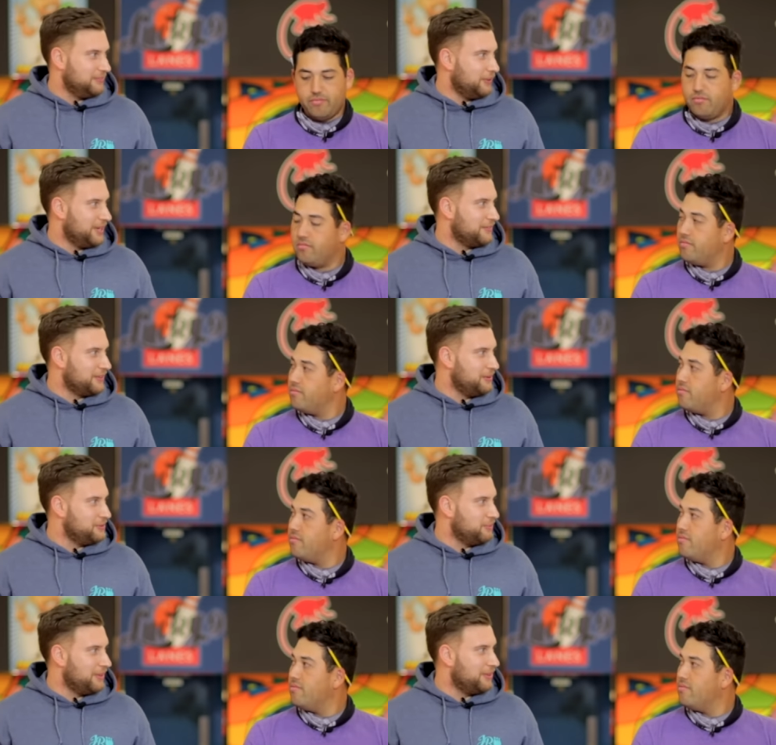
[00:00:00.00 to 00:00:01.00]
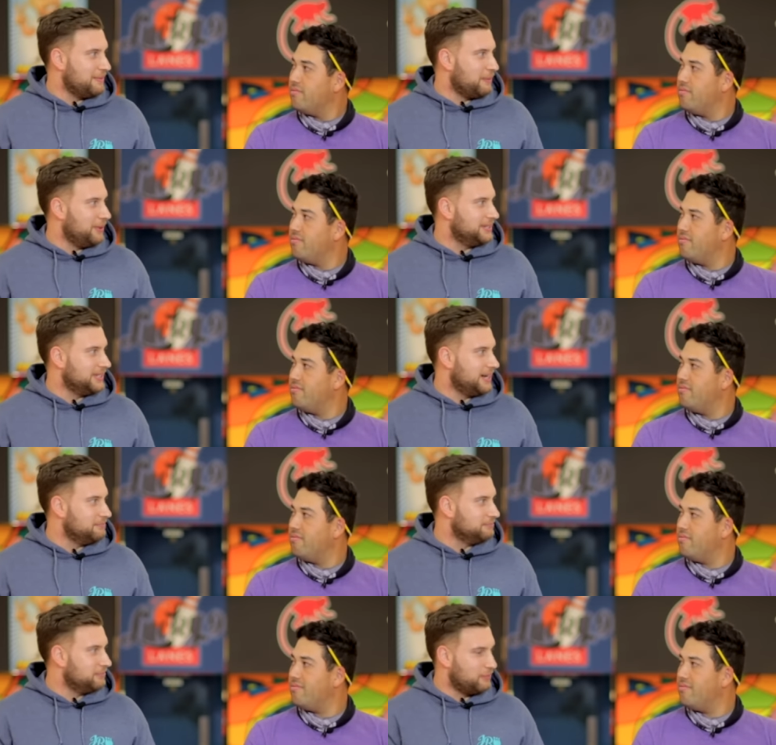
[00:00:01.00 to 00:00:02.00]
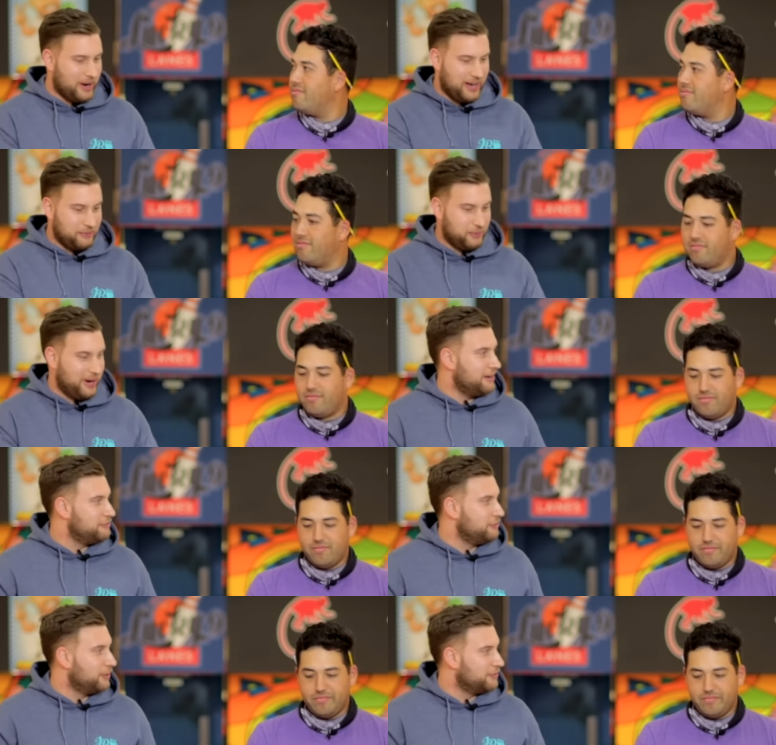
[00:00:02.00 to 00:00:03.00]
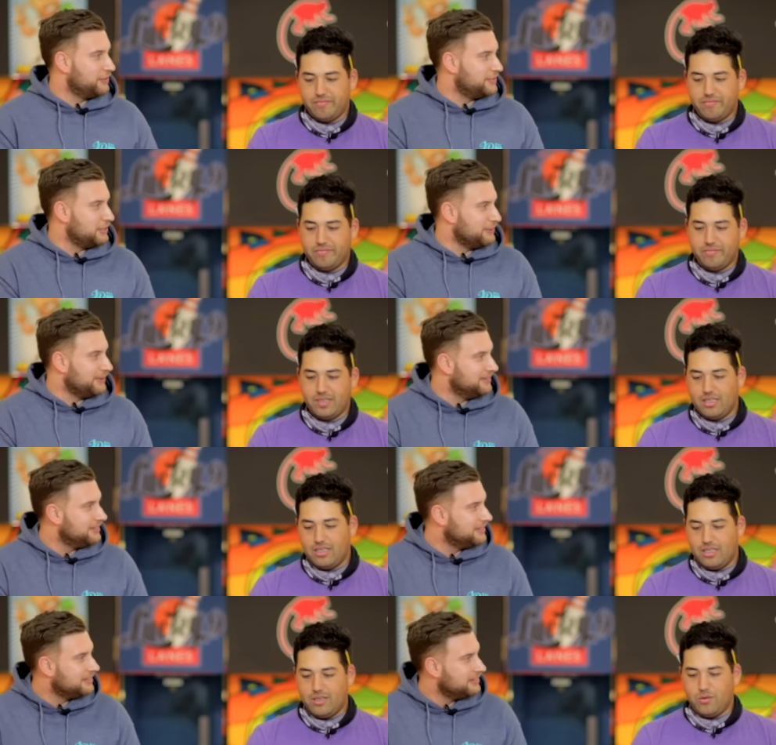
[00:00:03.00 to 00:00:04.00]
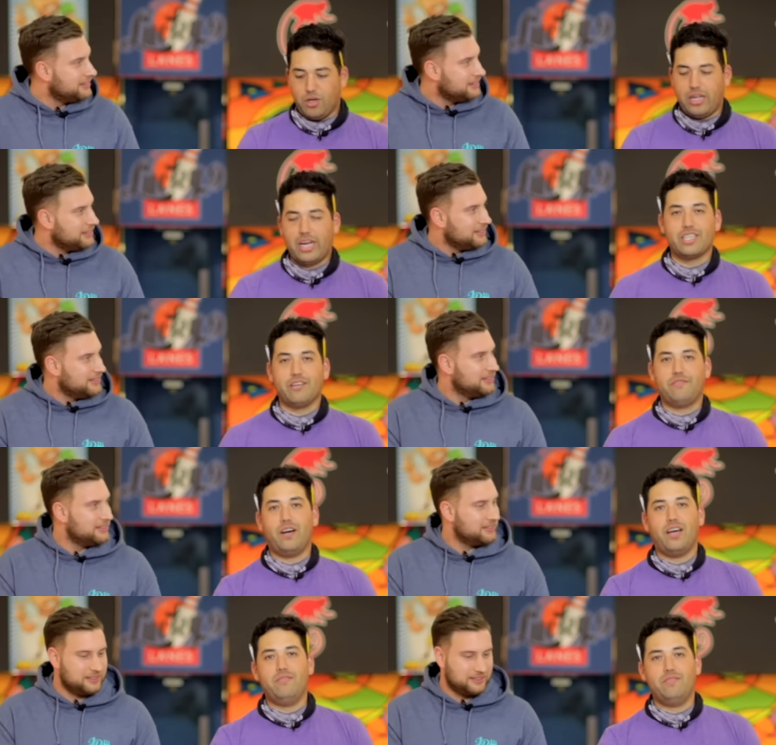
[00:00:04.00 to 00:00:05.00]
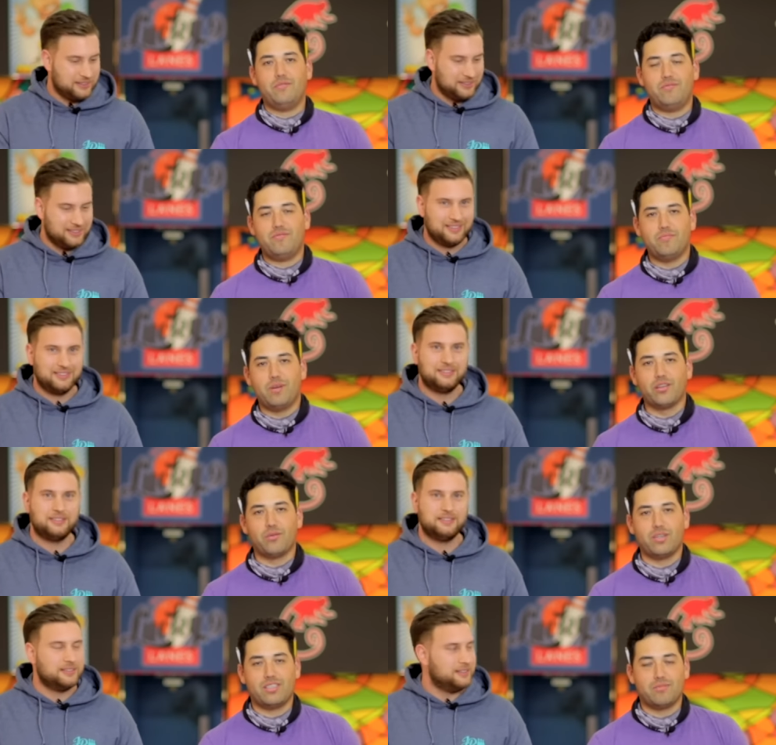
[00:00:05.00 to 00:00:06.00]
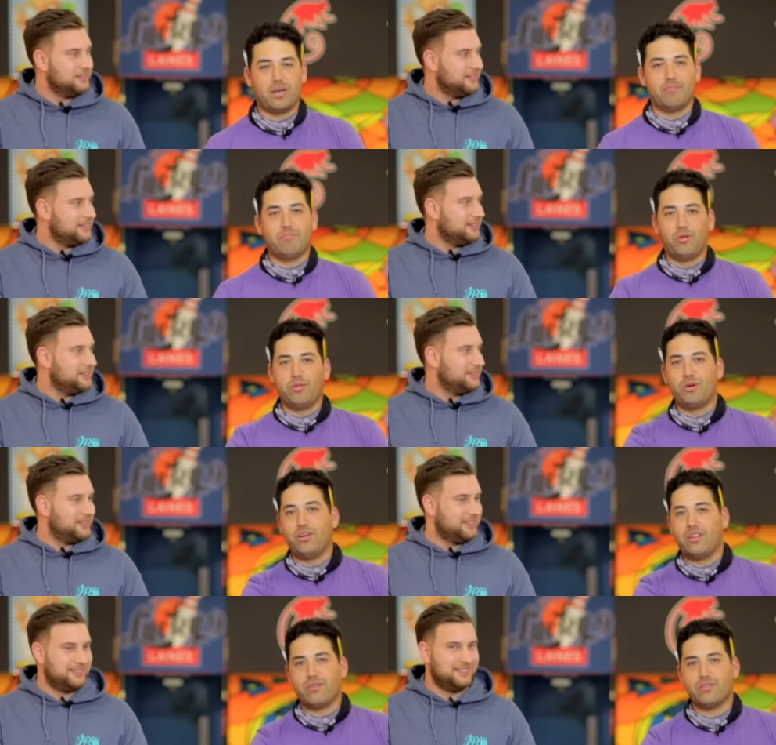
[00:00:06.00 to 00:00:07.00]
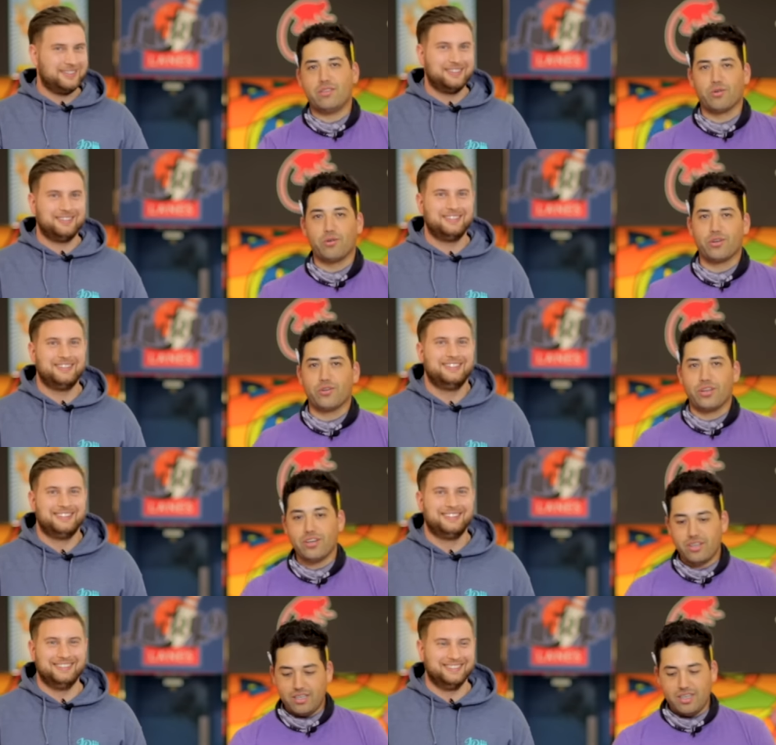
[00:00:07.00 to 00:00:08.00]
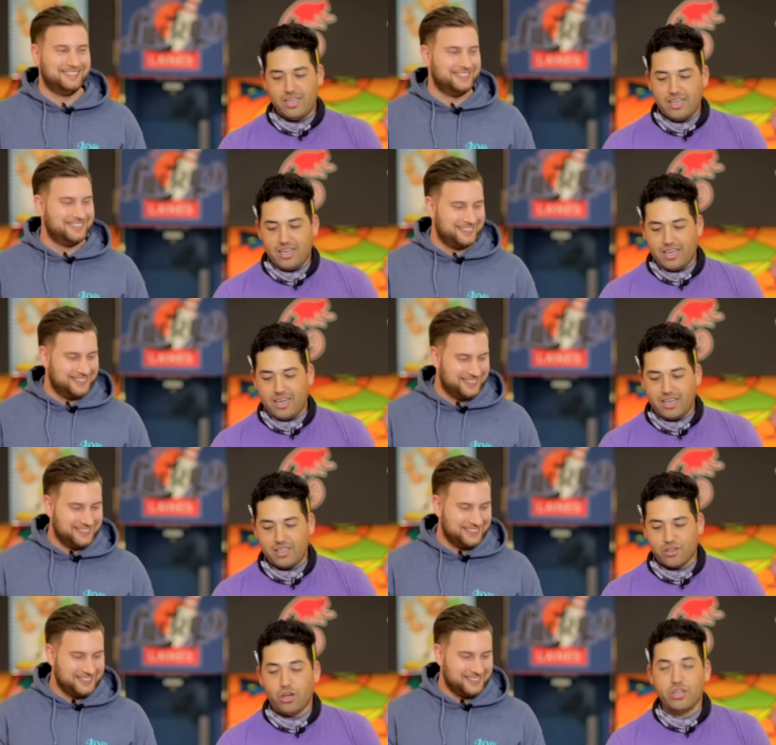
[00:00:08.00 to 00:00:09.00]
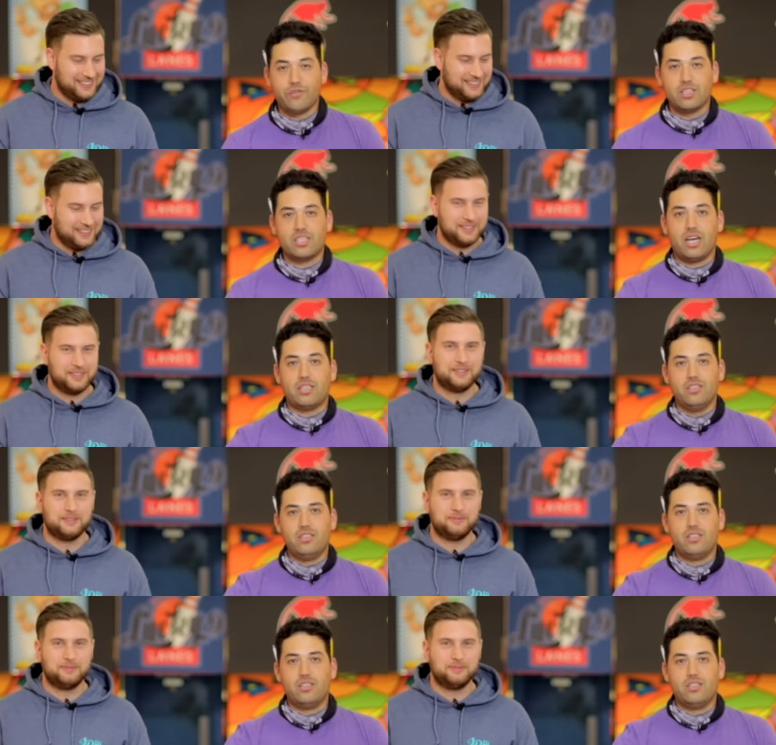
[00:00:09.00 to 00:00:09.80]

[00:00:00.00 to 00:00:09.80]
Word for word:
Speaker 1: only ever use one thumb at one time. Why why have four for a tournament? Well, I actually have five. My other
Speaker 2: one's in my bowling ball that I was telling earlier. Uh, they're all different sizes.